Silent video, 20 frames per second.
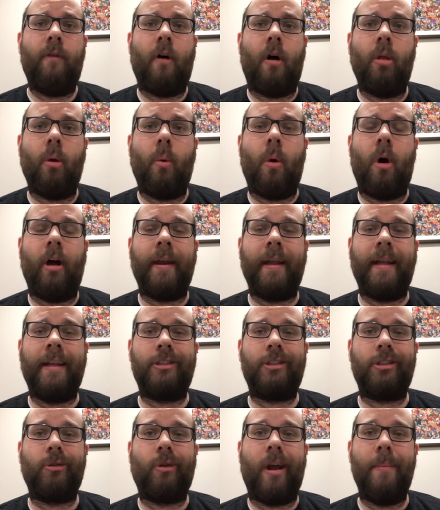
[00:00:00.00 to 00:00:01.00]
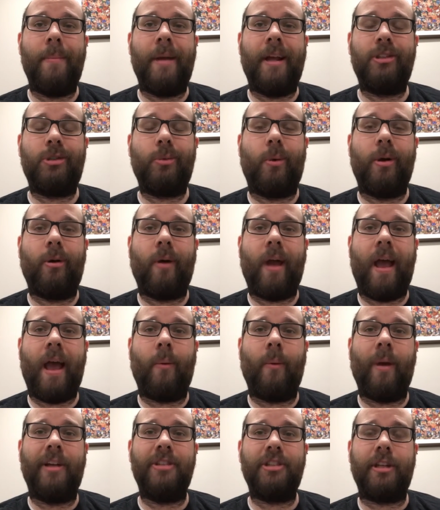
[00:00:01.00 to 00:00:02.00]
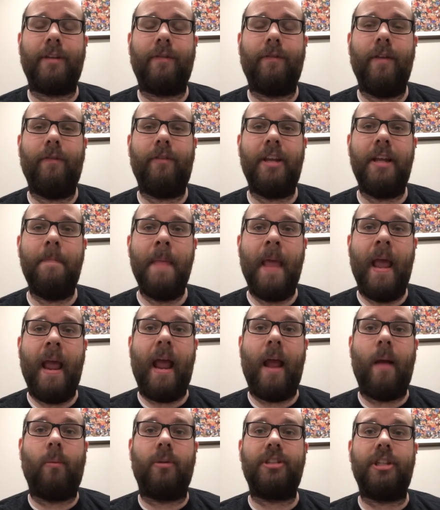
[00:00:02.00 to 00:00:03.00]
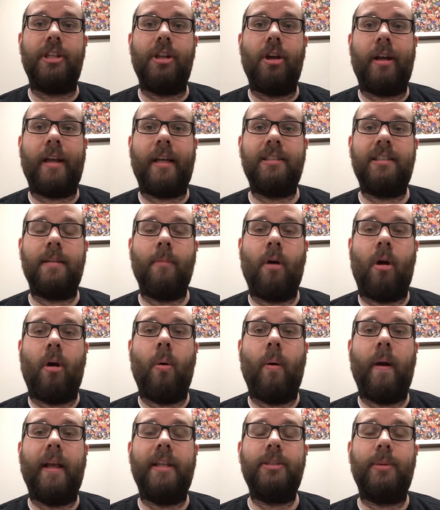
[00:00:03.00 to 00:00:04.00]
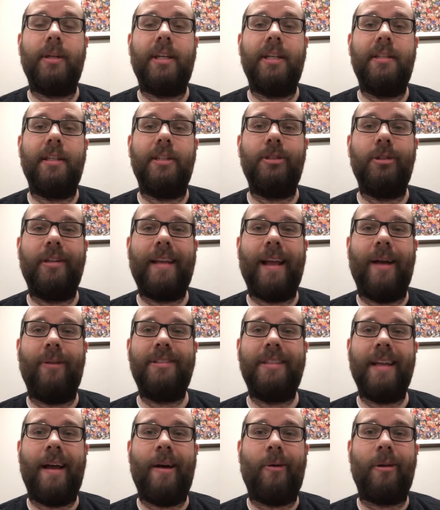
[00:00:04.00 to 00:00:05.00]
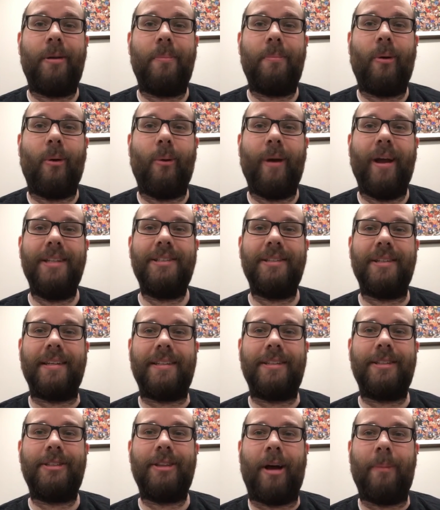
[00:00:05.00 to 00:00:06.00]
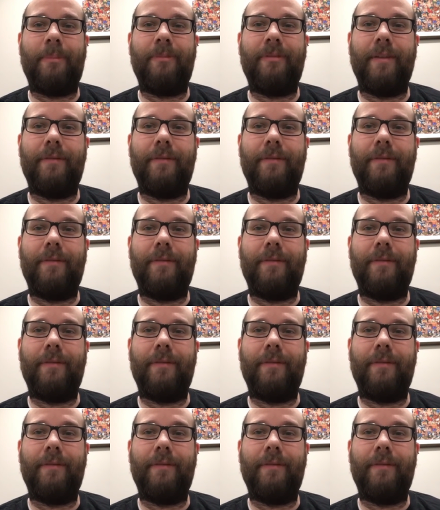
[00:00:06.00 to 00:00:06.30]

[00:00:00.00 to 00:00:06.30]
Follow on Instagram and Twitter @Wrestling50. And we'll see you all again tomorrow as we continue to count down Pro Wrestling's Top